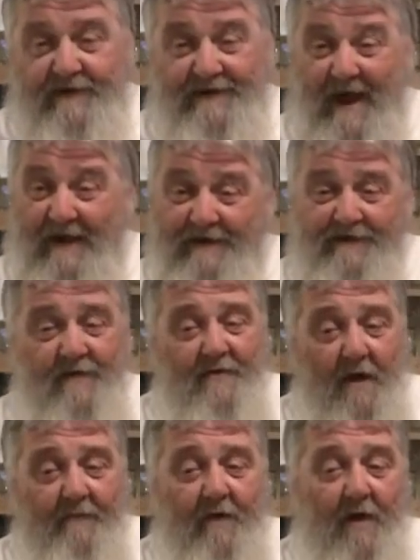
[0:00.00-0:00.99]
it at
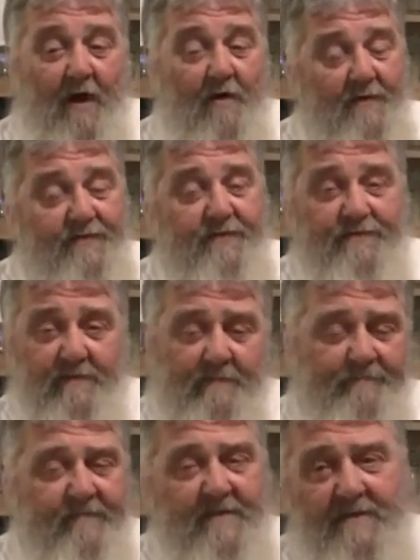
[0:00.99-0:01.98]
92 overall, which is
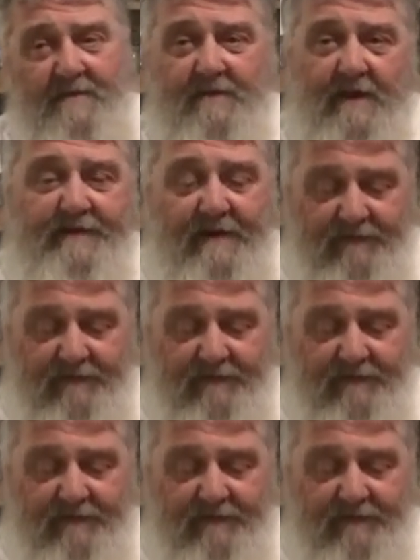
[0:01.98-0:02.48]
a